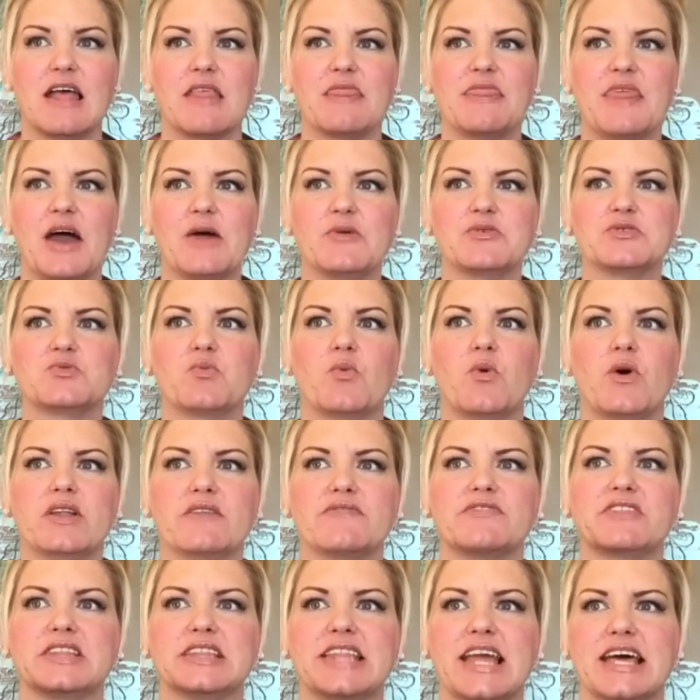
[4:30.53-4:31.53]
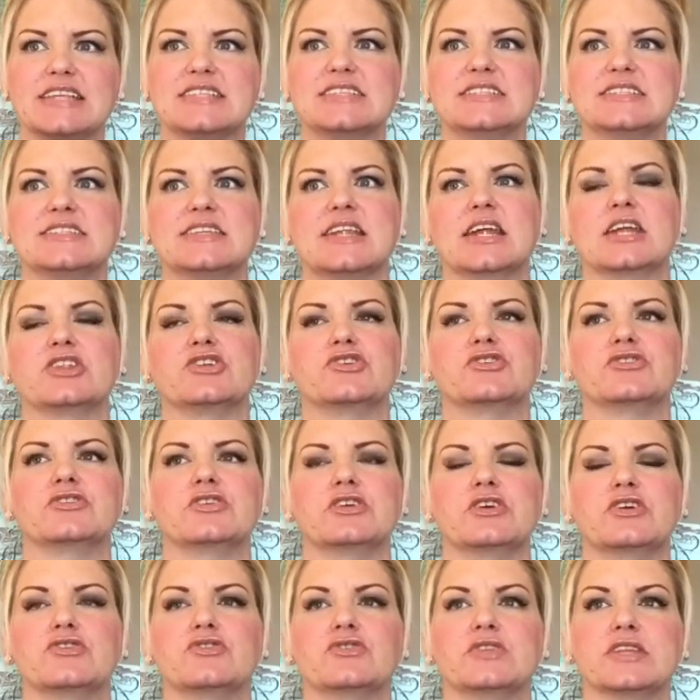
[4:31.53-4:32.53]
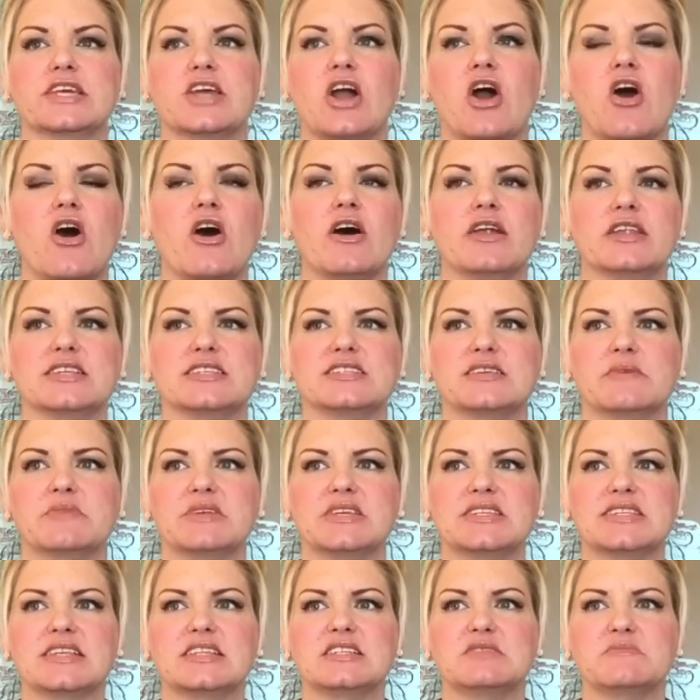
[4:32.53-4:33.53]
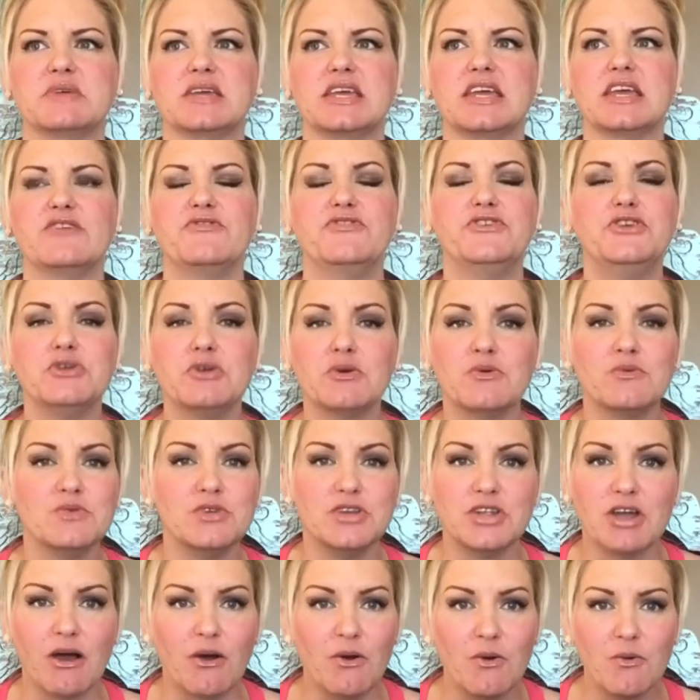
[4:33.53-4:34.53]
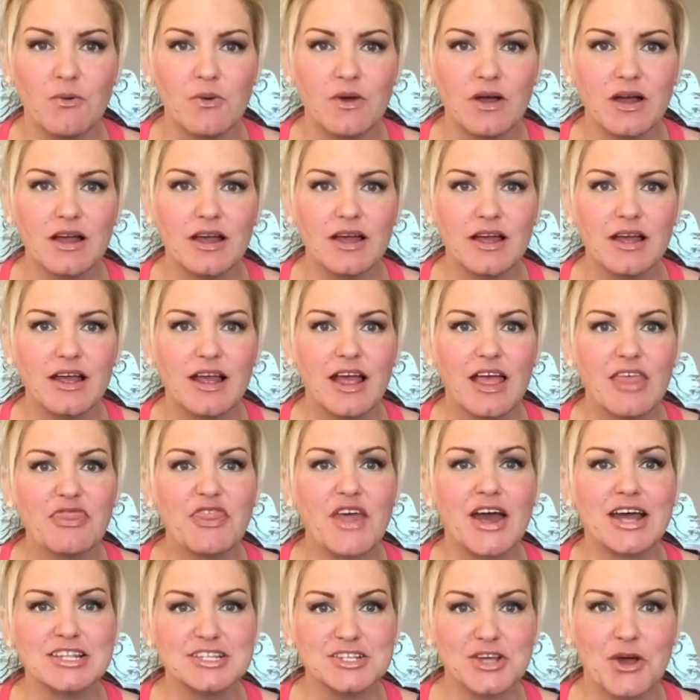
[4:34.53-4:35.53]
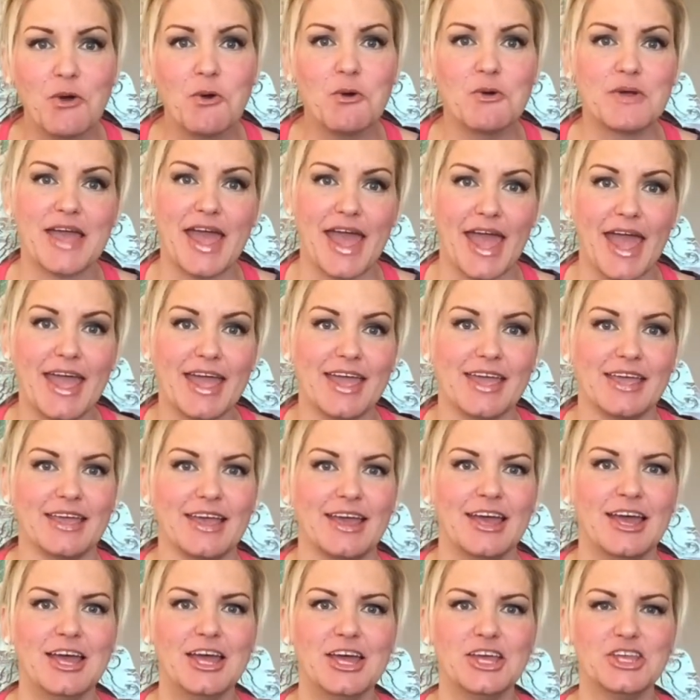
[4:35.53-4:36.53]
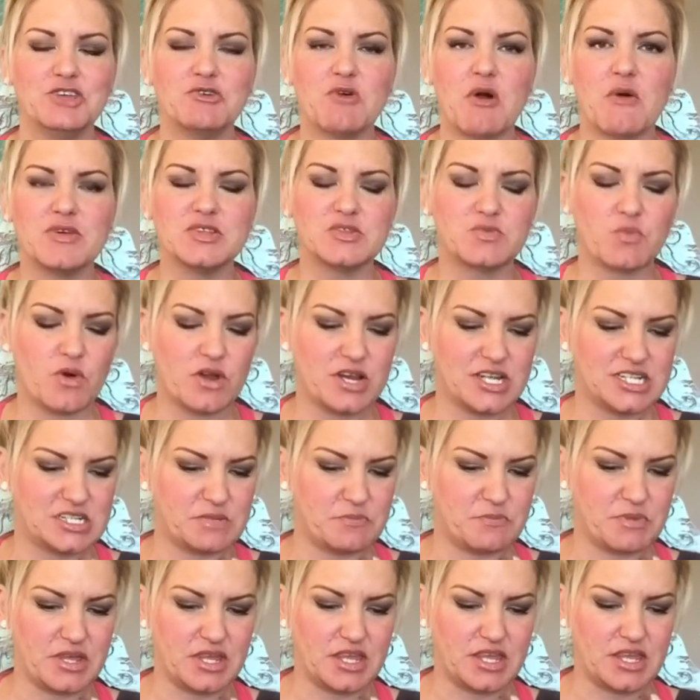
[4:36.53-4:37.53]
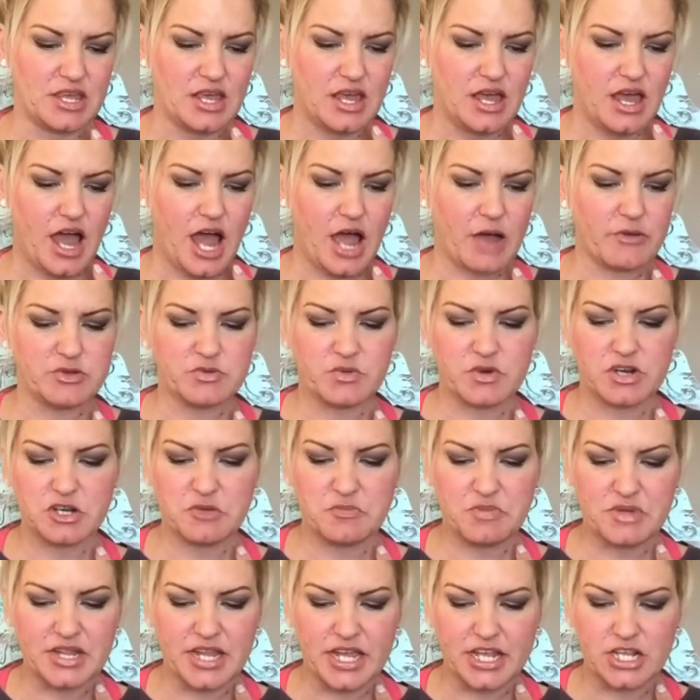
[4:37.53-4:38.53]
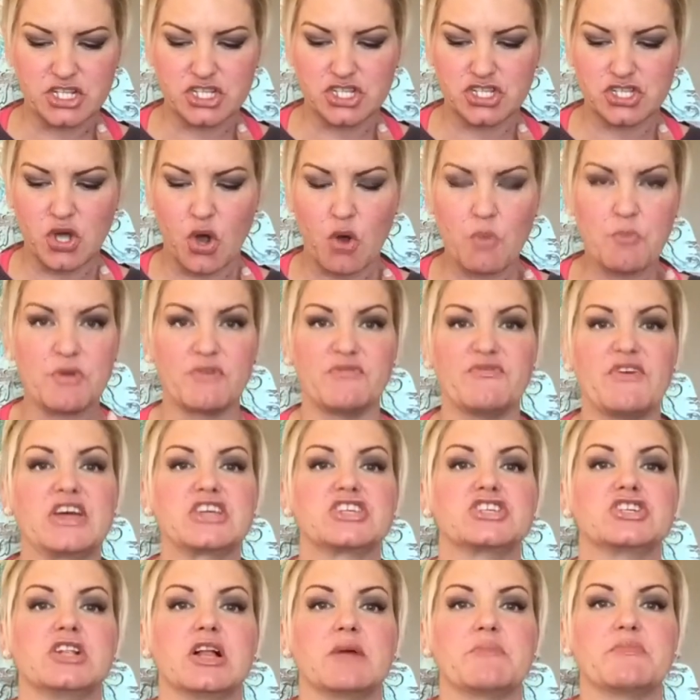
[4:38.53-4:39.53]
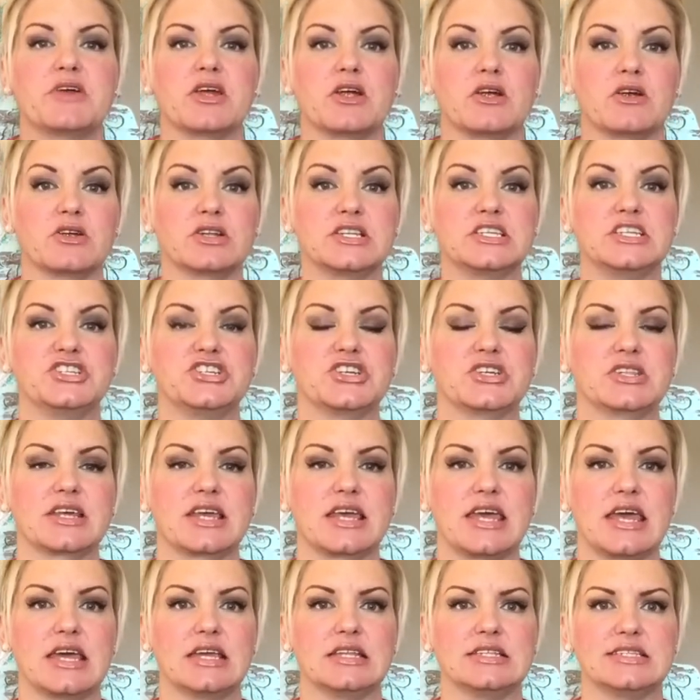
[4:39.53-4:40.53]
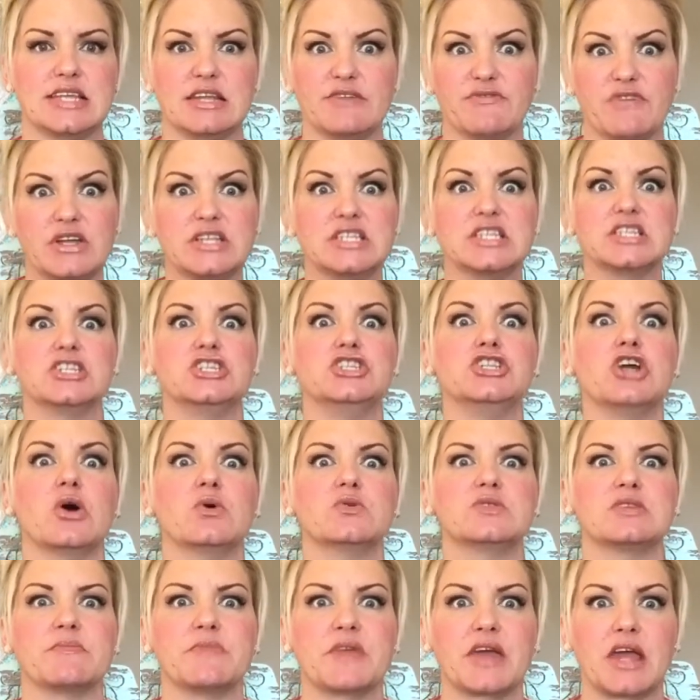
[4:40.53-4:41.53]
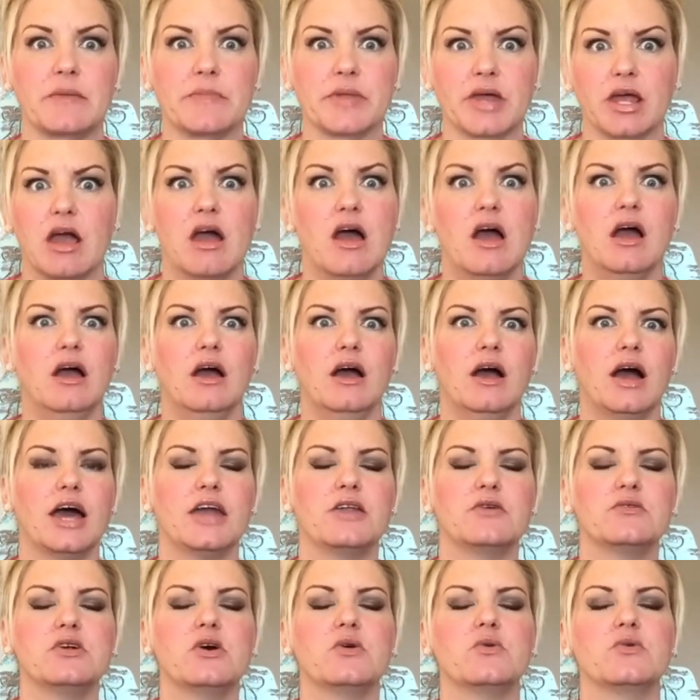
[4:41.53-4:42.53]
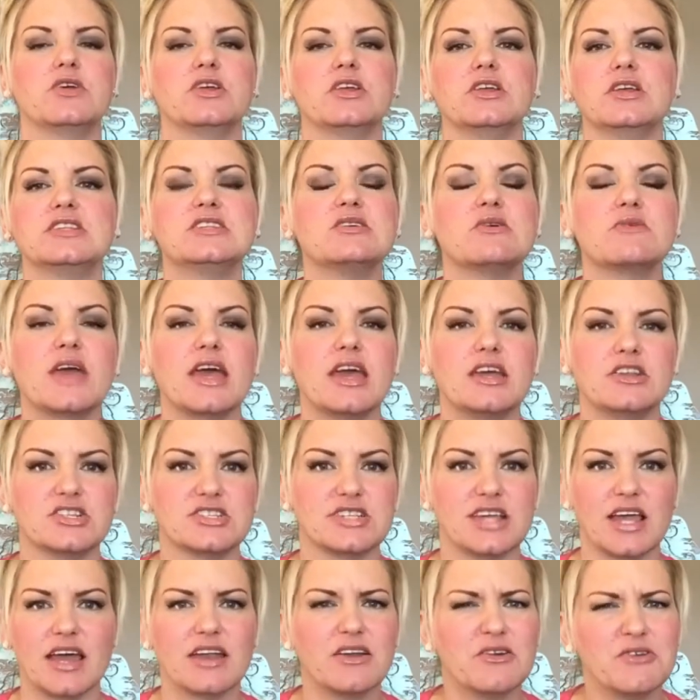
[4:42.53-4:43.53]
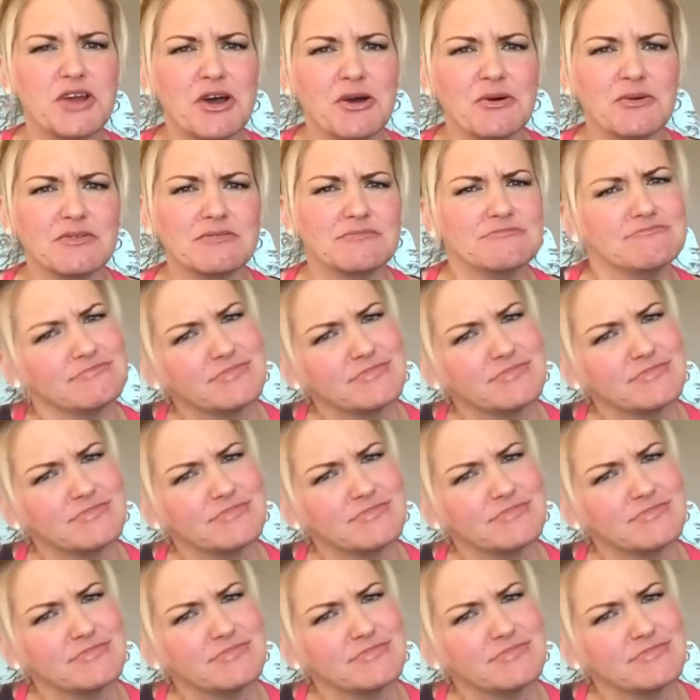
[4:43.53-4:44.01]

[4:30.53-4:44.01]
that was one of the lessons that I learned early on, is somebody said to me, if you don't know, that's okay. I always wanted to be like so professional up there teaching the kids, and if I didn't know something, I'd be like, I don't know. It's okay to say, I don't know.